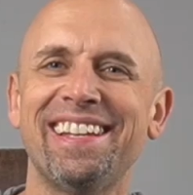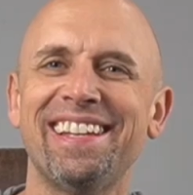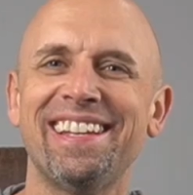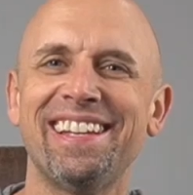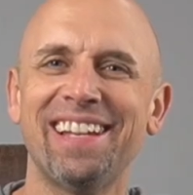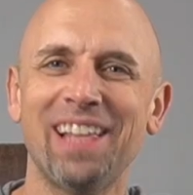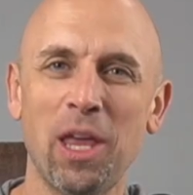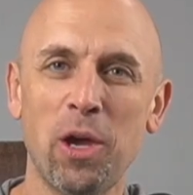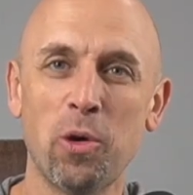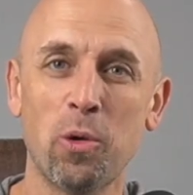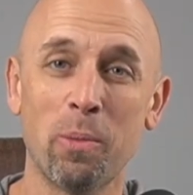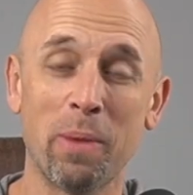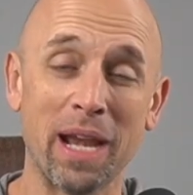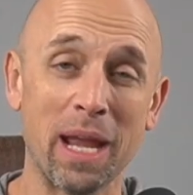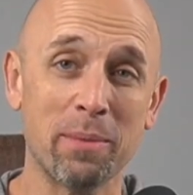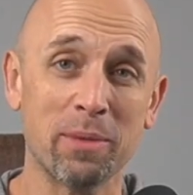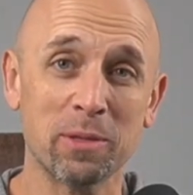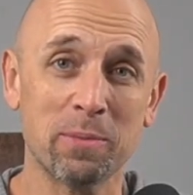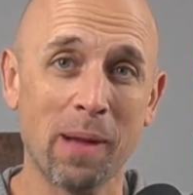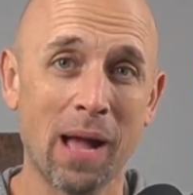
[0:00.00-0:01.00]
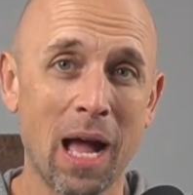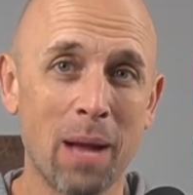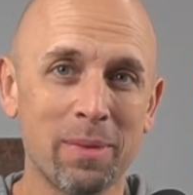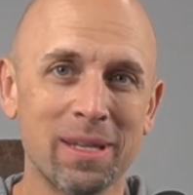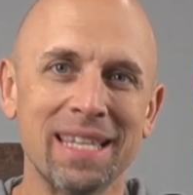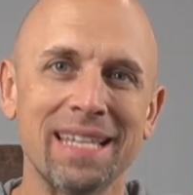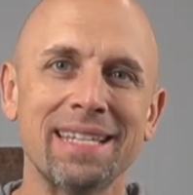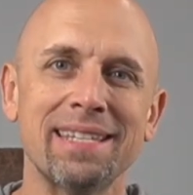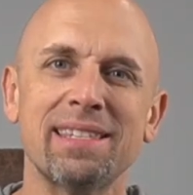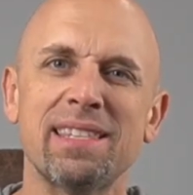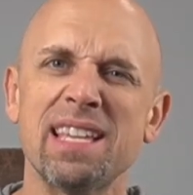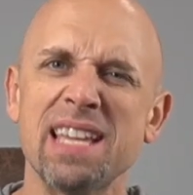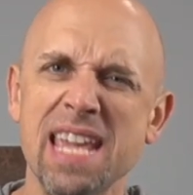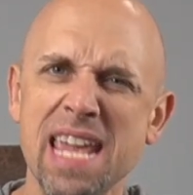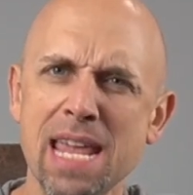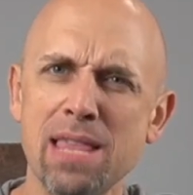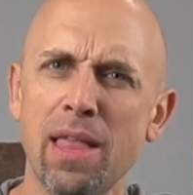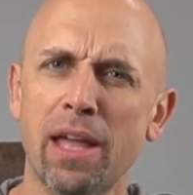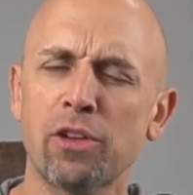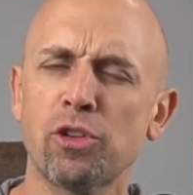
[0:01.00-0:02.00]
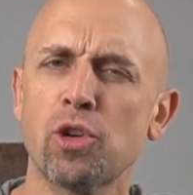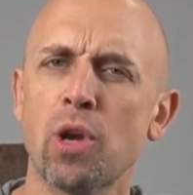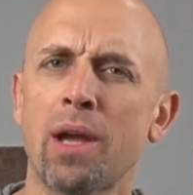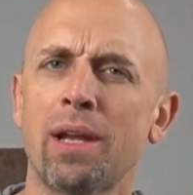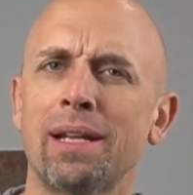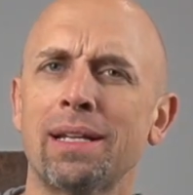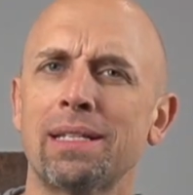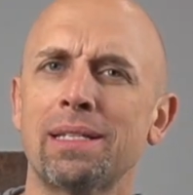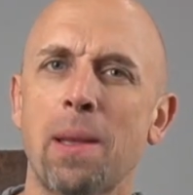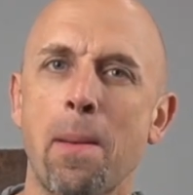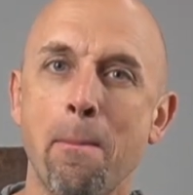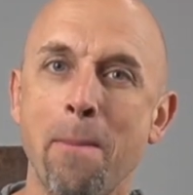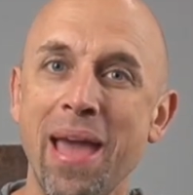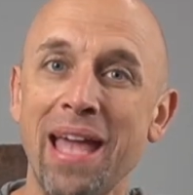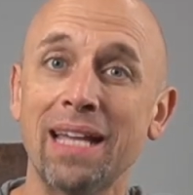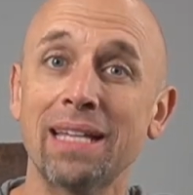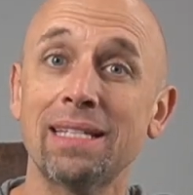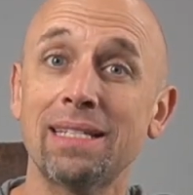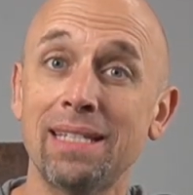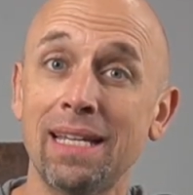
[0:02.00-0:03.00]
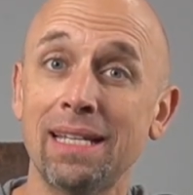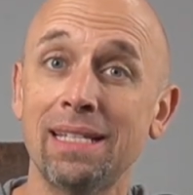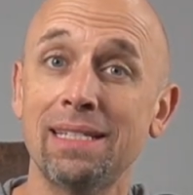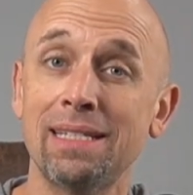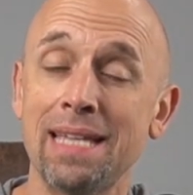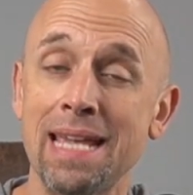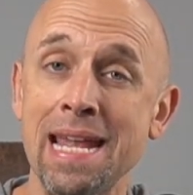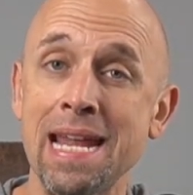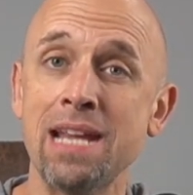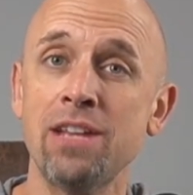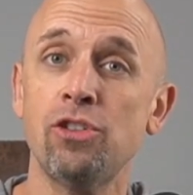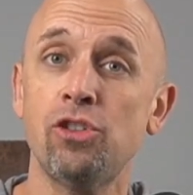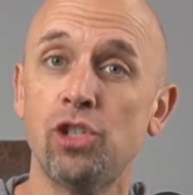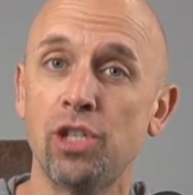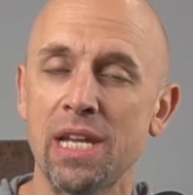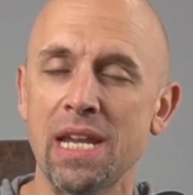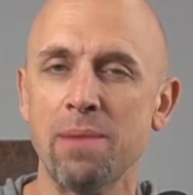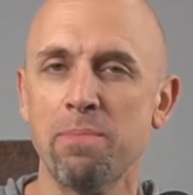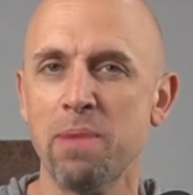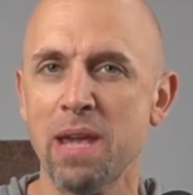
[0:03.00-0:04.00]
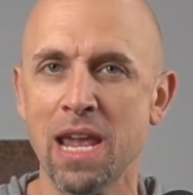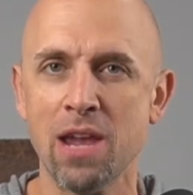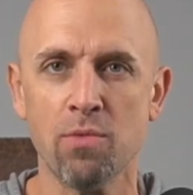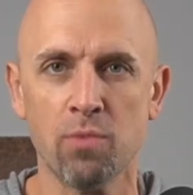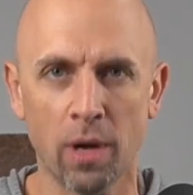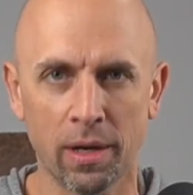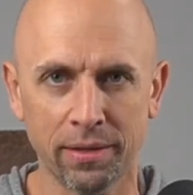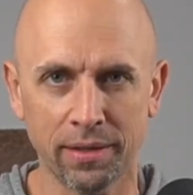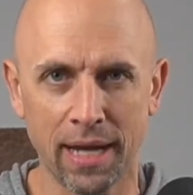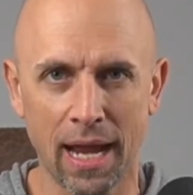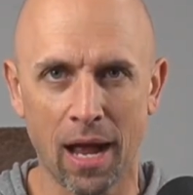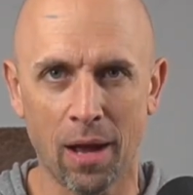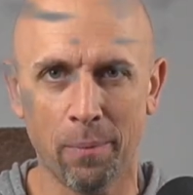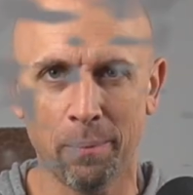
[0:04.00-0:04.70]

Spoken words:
Hello, my name is Bob, and this is the Eluktronics MECH 16 GP rundown.